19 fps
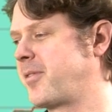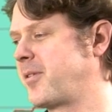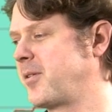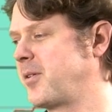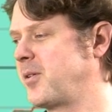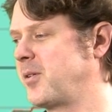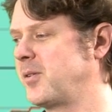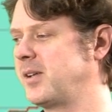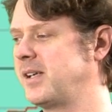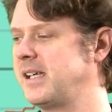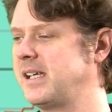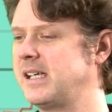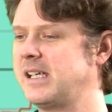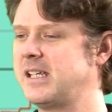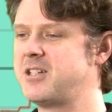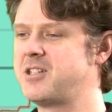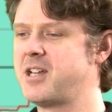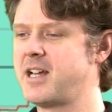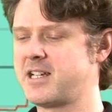
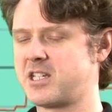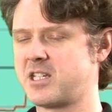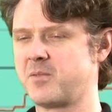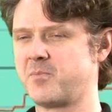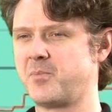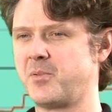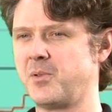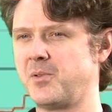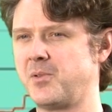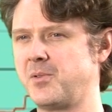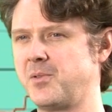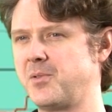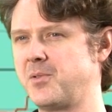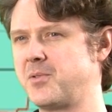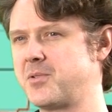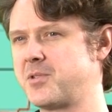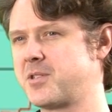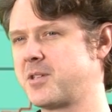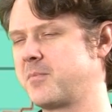30
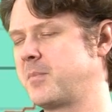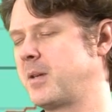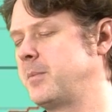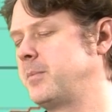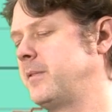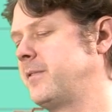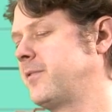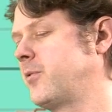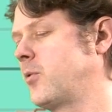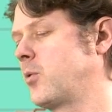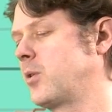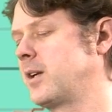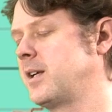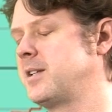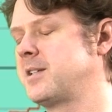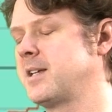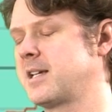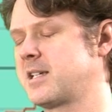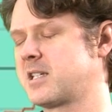decibels and maybe
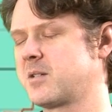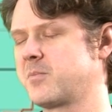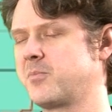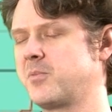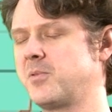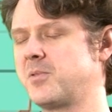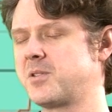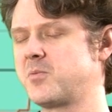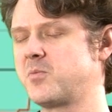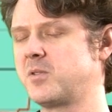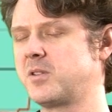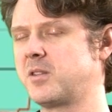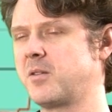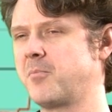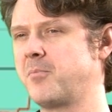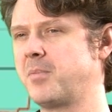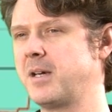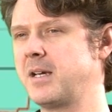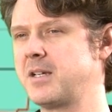40 decibels with
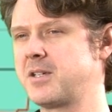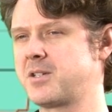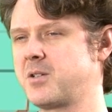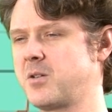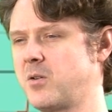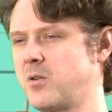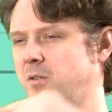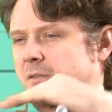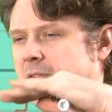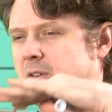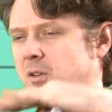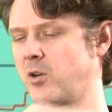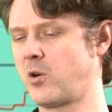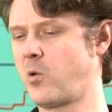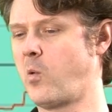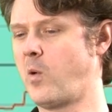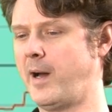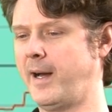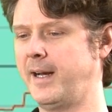the bass. So if your
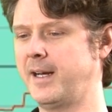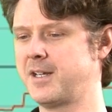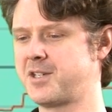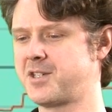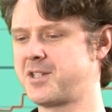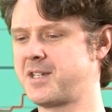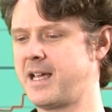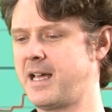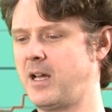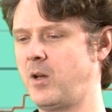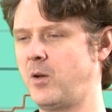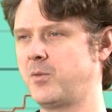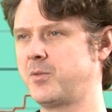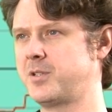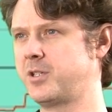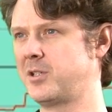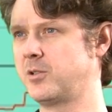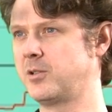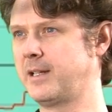quietest
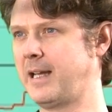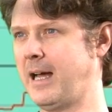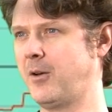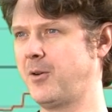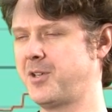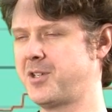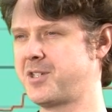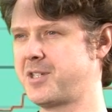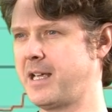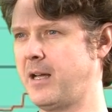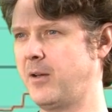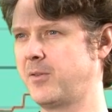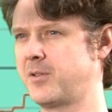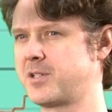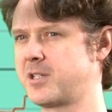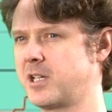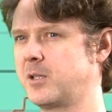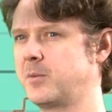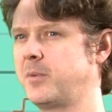sound to your loudest sound
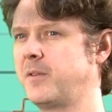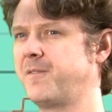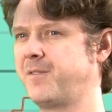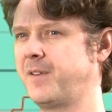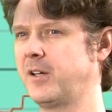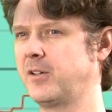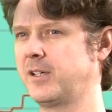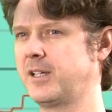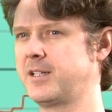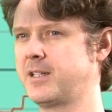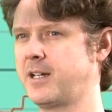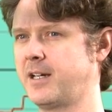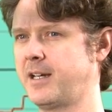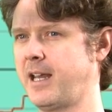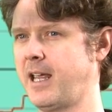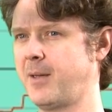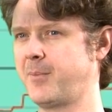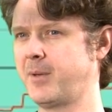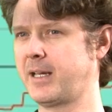is gonna be fairly
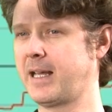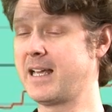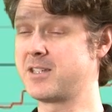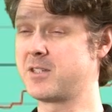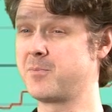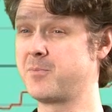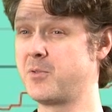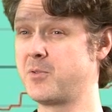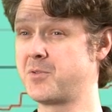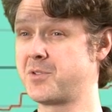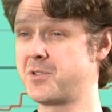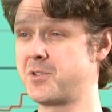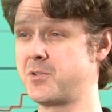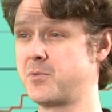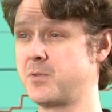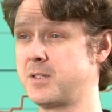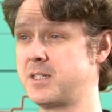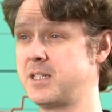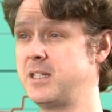dynamic as opposed
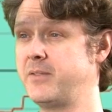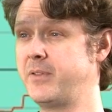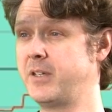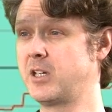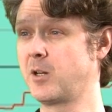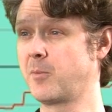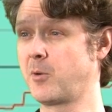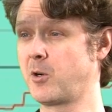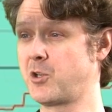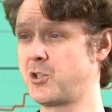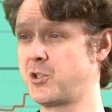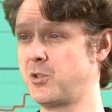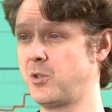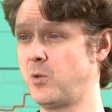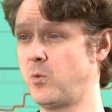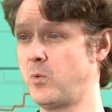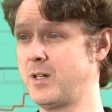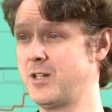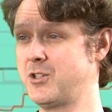to a TV
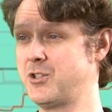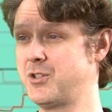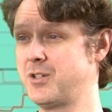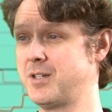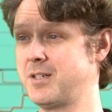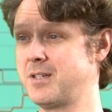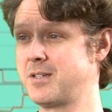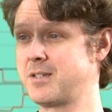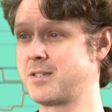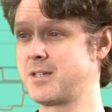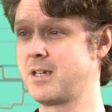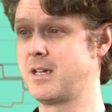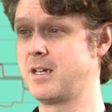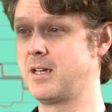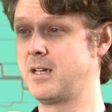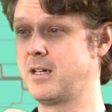commercial, which is